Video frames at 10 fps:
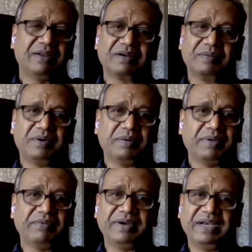Yeah. I talked about
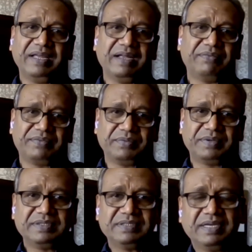my wedding
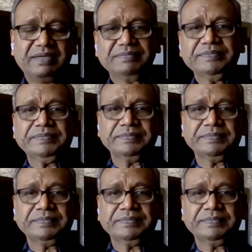afterwards, yeah.